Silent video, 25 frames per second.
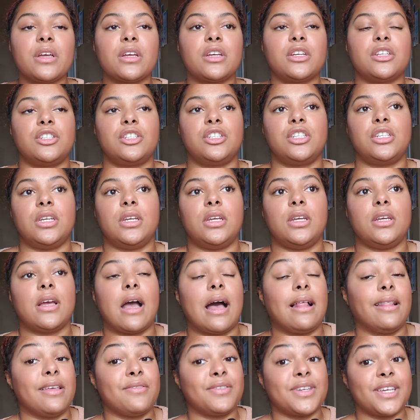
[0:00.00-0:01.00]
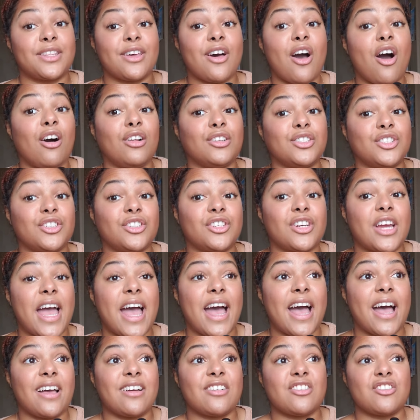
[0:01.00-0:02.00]
because she got left at the altar
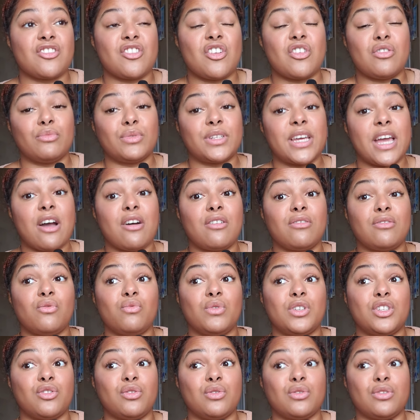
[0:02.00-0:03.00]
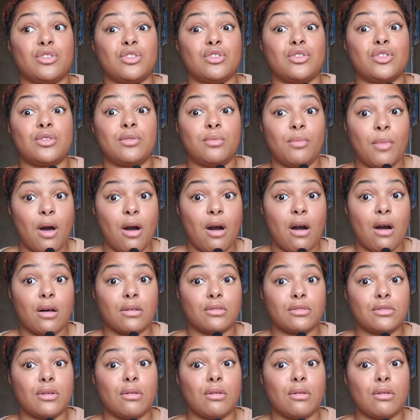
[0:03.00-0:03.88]
at her hometown, which is small.